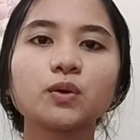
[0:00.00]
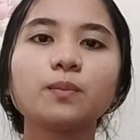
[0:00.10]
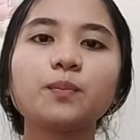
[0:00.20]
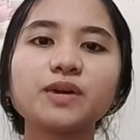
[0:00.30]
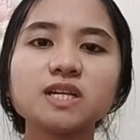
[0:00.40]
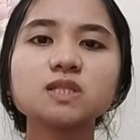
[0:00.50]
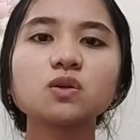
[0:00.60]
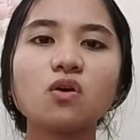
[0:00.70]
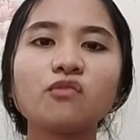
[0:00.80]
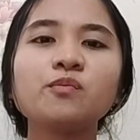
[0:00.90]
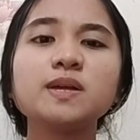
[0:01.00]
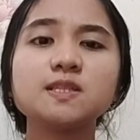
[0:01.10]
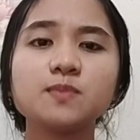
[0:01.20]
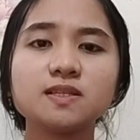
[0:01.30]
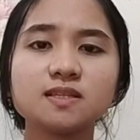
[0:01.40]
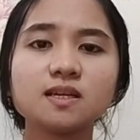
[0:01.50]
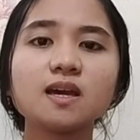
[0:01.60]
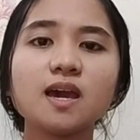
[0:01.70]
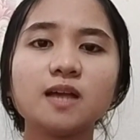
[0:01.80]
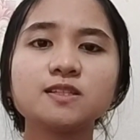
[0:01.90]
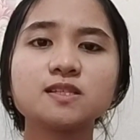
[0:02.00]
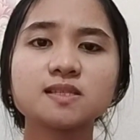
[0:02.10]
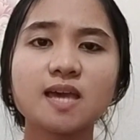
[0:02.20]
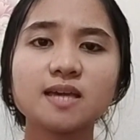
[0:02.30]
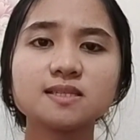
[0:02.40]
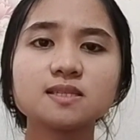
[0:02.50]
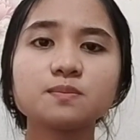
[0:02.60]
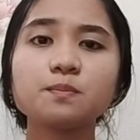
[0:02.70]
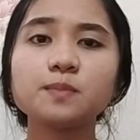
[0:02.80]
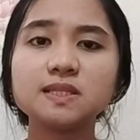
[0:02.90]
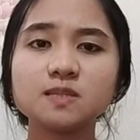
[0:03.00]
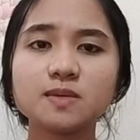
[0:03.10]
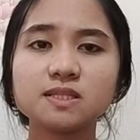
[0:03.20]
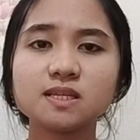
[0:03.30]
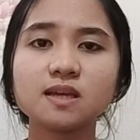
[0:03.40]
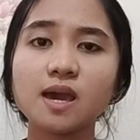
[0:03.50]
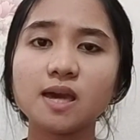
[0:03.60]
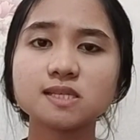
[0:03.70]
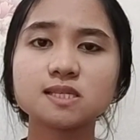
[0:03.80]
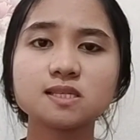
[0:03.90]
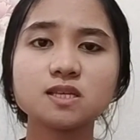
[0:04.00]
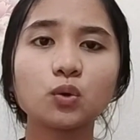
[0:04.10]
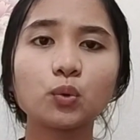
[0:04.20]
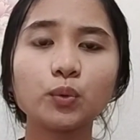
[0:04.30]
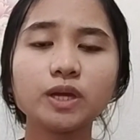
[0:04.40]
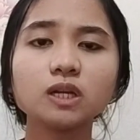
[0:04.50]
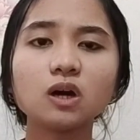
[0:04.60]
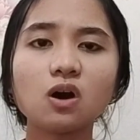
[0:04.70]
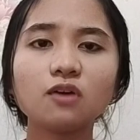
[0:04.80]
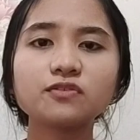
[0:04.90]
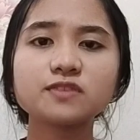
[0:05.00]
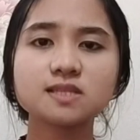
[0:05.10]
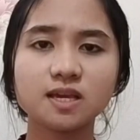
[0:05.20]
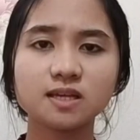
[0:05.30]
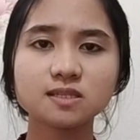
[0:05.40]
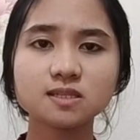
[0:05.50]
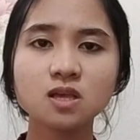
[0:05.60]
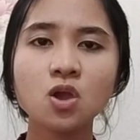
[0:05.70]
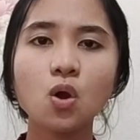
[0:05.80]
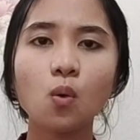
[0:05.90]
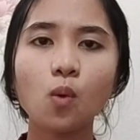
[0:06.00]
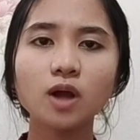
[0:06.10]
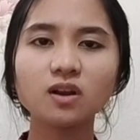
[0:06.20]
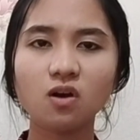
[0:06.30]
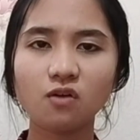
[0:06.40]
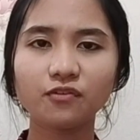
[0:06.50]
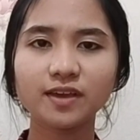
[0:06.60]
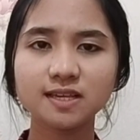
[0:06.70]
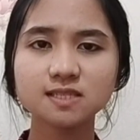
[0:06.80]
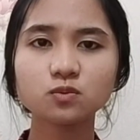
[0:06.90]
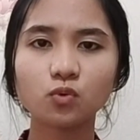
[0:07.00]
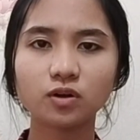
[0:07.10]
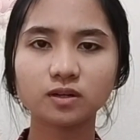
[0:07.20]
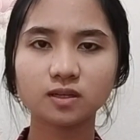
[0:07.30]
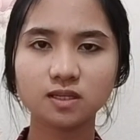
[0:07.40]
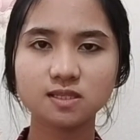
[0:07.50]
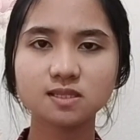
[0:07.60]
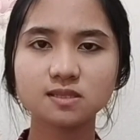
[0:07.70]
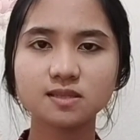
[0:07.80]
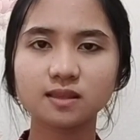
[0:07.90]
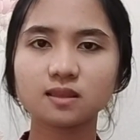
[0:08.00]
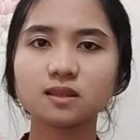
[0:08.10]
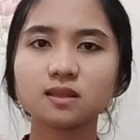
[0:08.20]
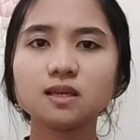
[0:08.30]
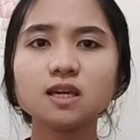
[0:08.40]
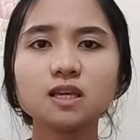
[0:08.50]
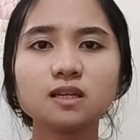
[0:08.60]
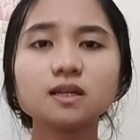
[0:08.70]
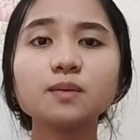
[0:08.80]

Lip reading: Prince of mathematics and says mathematics as the queen of science. One of his work is that he